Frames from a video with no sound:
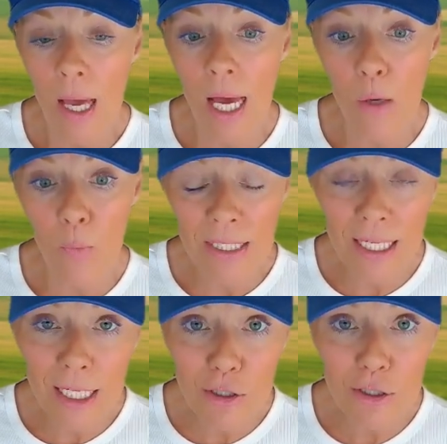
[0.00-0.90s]
And what's
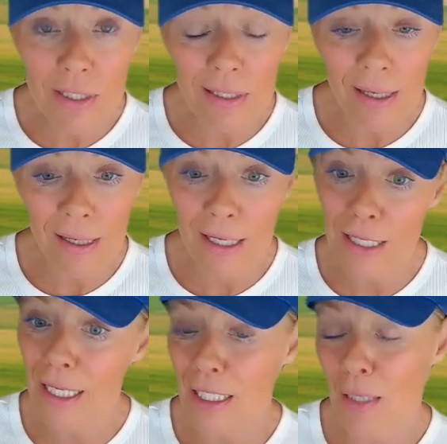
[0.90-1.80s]
interesting is
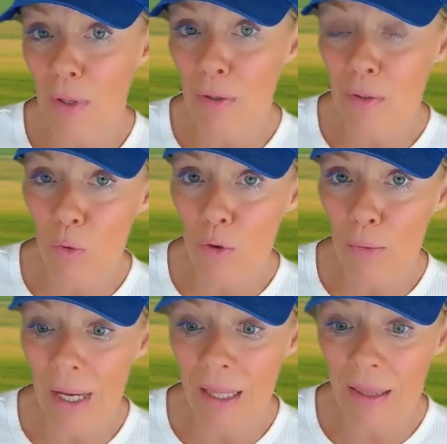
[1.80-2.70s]
that some of those older
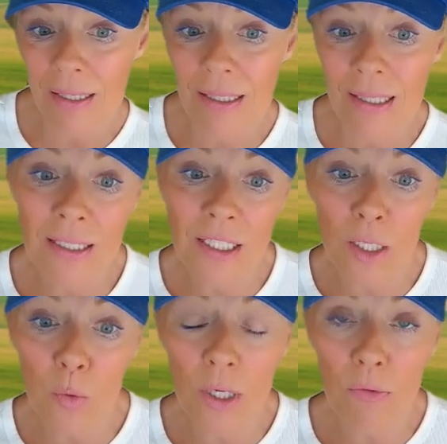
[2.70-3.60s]
methods, they
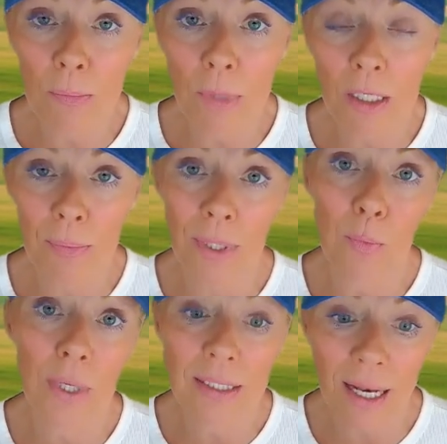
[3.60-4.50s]
still work remarkably
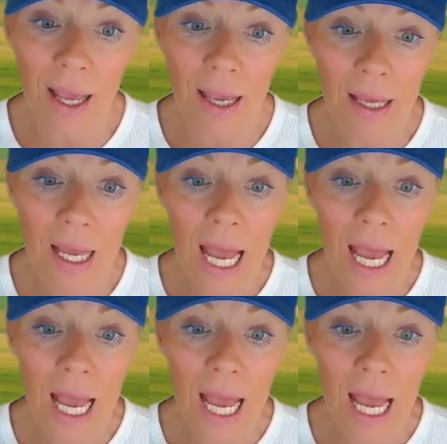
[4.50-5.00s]
well today.